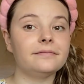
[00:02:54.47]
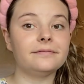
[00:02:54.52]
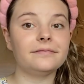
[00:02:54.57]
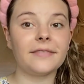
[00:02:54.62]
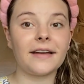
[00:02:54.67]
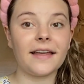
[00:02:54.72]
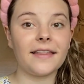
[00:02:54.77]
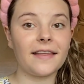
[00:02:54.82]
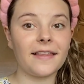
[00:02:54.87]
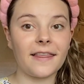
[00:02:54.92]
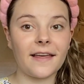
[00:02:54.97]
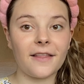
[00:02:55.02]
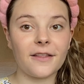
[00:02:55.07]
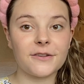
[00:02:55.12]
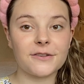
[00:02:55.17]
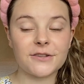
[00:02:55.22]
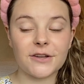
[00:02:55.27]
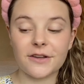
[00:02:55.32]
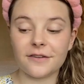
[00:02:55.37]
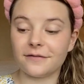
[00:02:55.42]
I think that
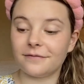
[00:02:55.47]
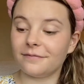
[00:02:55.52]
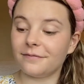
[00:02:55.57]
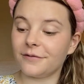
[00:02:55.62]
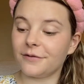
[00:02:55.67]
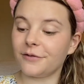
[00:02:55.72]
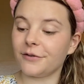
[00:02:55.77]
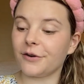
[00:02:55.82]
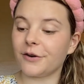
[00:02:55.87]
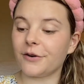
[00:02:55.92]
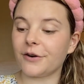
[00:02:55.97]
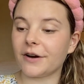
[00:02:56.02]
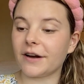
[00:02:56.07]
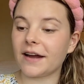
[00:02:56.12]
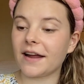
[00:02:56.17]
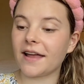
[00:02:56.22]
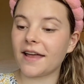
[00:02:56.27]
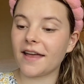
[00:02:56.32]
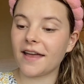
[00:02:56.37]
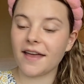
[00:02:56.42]
looks good for
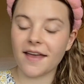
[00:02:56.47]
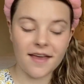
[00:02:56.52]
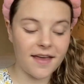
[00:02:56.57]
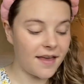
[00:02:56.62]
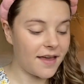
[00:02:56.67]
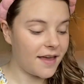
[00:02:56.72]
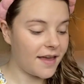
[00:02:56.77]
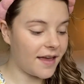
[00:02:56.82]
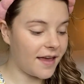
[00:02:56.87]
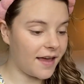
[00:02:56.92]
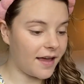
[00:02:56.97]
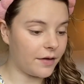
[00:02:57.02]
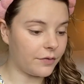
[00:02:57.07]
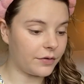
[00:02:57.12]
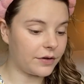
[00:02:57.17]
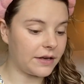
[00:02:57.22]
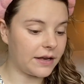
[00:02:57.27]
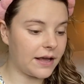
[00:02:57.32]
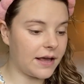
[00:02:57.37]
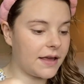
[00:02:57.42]

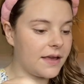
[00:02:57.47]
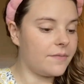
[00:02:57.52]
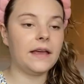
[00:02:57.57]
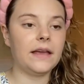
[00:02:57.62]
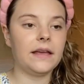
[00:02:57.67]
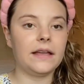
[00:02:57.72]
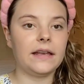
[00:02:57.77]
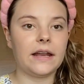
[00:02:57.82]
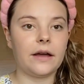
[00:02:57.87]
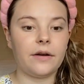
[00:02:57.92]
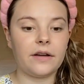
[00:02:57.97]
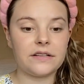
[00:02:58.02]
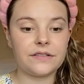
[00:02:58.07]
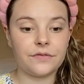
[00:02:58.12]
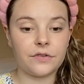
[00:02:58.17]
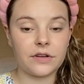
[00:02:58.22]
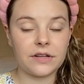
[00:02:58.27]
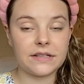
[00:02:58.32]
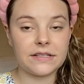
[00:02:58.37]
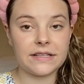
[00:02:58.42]
every day. Now, as
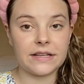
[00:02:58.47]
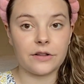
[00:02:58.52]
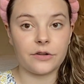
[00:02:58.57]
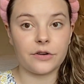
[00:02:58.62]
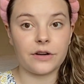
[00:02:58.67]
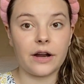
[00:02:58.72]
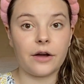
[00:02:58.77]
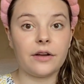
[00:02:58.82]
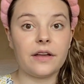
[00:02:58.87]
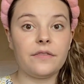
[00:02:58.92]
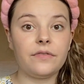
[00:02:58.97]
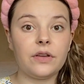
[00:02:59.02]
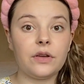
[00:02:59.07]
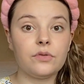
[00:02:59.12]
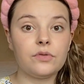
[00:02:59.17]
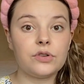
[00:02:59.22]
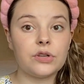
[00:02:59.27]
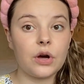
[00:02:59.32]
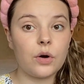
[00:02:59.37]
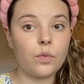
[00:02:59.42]
for concealer, now if you
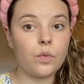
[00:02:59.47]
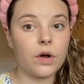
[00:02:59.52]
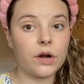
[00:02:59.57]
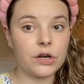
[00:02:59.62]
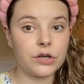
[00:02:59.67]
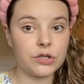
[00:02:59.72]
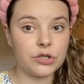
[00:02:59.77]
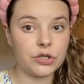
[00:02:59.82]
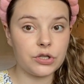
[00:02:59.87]
don't want to